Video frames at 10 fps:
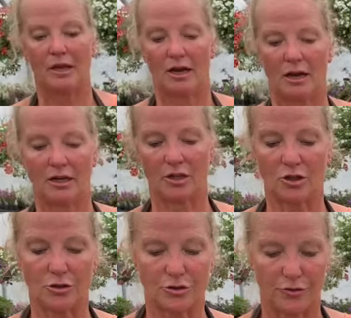on a
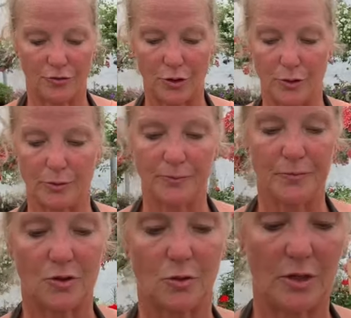closer view.
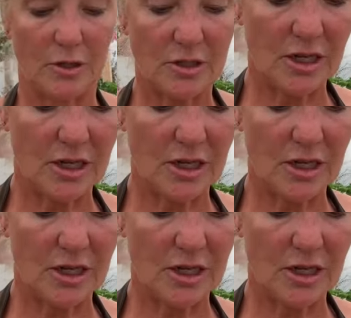So here's